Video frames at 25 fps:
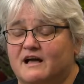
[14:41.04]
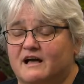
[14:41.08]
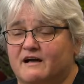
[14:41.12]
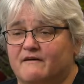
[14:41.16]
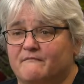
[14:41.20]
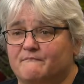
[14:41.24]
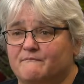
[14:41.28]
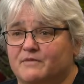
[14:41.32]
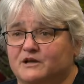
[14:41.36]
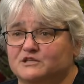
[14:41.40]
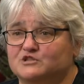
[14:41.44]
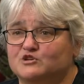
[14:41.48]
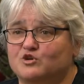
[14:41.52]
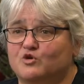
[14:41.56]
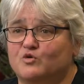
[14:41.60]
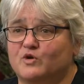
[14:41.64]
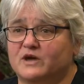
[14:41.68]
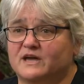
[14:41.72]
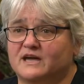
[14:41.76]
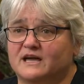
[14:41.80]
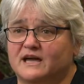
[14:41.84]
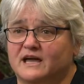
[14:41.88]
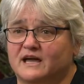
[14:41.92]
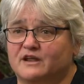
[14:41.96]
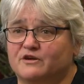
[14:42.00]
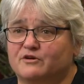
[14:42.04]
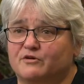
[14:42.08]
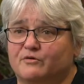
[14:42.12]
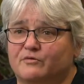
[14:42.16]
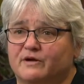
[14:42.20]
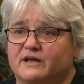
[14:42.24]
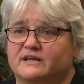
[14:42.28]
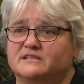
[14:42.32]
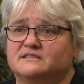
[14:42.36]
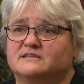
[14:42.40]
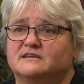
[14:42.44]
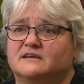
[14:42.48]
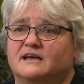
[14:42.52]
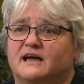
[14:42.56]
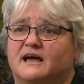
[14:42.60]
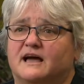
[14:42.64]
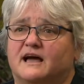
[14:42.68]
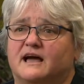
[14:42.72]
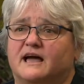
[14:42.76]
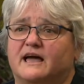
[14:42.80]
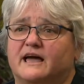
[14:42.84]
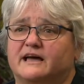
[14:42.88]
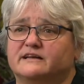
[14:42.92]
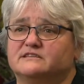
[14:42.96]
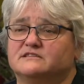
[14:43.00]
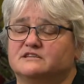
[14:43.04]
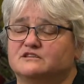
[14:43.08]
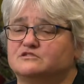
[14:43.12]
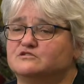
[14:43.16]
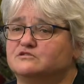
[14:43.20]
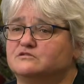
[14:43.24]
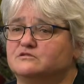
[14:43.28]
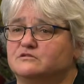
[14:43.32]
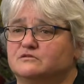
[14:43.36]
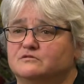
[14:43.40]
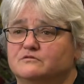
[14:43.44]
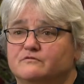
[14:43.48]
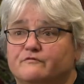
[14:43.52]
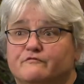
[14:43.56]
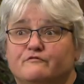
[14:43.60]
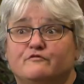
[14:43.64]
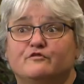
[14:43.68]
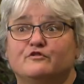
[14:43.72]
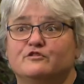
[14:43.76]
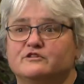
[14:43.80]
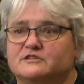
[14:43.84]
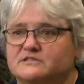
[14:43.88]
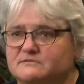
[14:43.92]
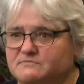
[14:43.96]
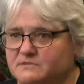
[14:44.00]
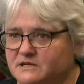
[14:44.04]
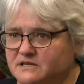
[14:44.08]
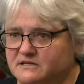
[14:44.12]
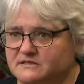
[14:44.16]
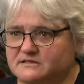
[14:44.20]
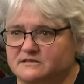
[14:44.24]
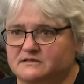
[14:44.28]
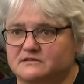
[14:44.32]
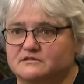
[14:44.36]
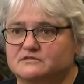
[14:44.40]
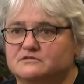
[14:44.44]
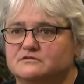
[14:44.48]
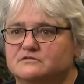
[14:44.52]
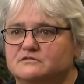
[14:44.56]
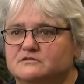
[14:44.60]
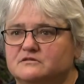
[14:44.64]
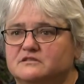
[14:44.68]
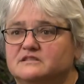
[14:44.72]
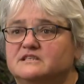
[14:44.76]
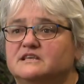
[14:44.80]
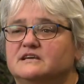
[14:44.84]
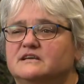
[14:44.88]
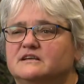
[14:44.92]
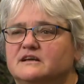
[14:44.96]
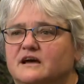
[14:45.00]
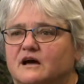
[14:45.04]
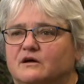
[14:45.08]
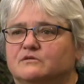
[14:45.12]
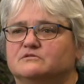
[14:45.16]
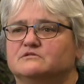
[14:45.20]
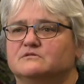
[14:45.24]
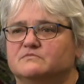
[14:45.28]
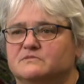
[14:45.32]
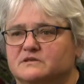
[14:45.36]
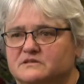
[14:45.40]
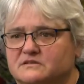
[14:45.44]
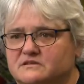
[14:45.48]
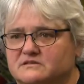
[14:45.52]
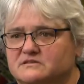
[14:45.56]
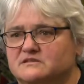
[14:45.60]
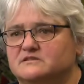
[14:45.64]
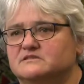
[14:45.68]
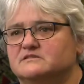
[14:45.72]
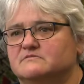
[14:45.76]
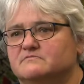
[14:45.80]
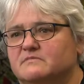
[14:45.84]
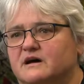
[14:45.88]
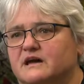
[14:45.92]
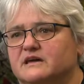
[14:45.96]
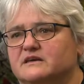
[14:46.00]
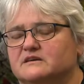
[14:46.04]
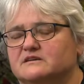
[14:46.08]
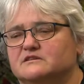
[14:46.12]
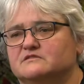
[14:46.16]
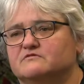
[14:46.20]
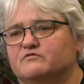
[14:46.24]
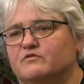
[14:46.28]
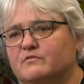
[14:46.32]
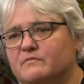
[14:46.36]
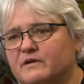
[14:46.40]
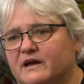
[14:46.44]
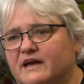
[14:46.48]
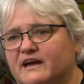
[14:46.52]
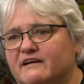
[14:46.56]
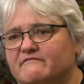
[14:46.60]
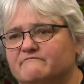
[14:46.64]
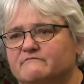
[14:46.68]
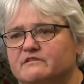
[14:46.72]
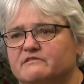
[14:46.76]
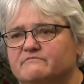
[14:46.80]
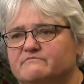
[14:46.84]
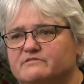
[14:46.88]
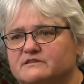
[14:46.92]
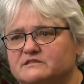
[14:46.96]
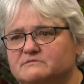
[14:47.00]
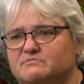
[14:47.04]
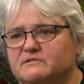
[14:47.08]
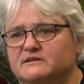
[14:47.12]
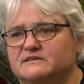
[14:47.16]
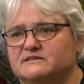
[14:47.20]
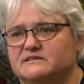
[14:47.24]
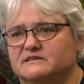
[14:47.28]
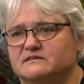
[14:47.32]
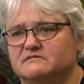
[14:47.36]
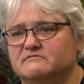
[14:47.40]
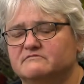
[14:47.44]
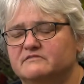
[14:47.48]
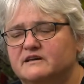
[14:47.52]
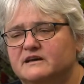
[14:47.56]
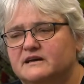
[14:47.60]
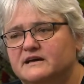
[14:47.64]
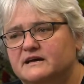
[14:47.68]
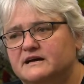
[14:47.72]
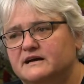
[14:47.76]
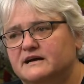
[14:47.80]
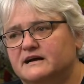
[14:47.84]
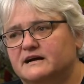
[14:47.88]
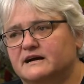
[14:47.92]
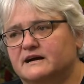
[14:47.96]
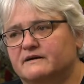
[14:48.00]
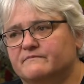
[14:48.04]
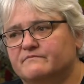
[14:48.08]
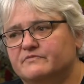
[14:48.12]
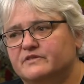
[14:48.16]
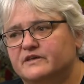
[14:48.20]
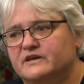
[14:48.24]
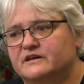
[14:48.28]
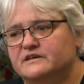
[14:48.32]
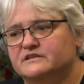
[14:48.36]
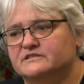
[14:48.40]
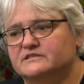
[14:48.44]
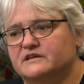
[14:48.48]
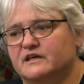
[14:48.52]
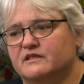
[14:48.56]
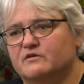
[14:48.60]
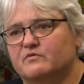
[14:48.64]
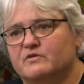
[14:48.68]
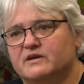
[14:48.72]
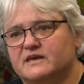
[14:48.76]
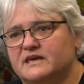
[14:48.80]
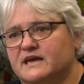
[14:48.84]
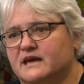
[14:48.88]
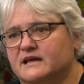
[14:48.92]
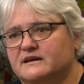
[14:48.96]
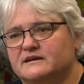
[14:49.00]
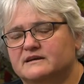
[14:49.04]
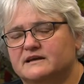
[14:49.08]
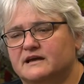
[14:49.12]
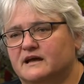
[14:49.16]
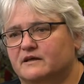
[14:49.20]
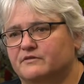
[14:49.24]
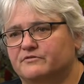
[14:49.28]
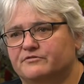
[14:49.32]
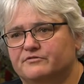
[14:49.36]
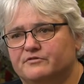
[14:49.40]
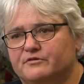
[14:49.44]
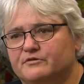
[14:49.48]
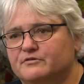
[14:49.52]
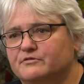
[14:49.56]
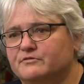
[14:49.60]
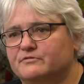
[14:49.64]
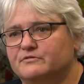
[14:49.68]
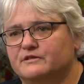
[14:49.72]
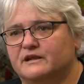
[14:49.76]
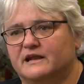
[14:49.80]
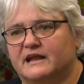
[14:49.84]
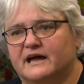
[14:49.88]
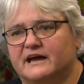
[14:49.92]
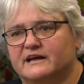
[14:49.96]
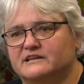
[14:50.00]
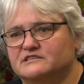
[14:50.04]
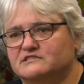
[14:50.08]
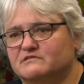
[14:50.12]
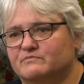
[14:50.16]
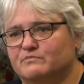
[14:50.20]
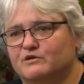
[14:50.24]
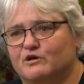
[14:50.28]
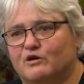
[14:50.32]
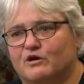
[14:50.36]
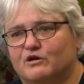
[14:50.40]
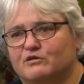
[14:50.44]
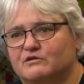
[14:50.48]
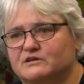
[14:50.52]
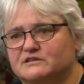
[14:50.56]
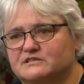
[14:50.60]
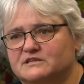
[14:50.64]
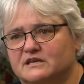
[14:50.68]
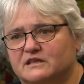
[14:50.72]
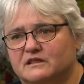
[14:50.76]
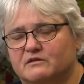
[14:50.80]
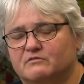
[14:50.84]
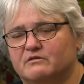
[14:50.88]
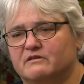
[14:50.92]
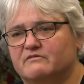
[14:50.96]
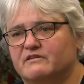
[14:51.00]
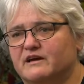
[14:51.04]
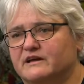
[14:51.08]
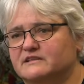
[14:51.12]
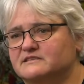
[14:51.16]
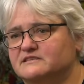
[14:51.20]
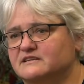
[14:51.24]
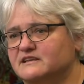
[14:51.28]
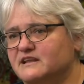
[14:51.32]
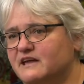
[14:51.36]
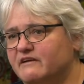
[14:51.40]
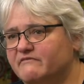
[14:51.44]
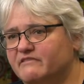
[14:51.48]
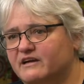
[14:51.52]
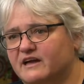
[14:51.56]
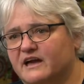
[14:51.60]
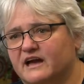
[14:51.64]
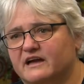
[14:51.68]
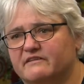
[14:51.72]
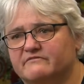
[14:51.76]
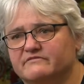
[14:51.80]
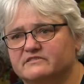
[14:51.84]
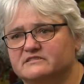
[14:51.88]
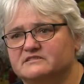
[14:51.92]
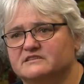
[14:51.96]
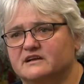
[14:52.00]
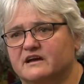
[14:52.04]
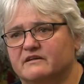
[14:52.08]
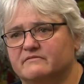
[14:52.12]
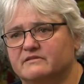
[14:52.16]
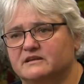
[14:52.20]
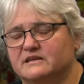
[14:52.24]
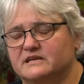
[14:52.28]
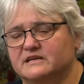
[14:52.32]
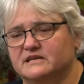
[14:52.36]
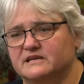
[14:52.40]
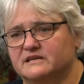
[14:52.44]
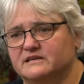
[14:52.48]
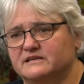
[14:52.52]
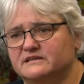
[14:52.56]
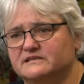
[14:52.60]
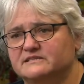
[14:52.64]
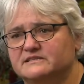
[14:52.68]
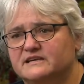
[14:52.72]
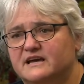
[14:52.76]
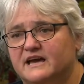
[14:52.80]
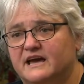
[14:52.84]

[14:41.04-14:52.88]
much quicker and direct access to First Ministers, to the ultimate decision makers from a government perspective, so that we can cut through the layers of bureaucracy that we've had to navigate for so many years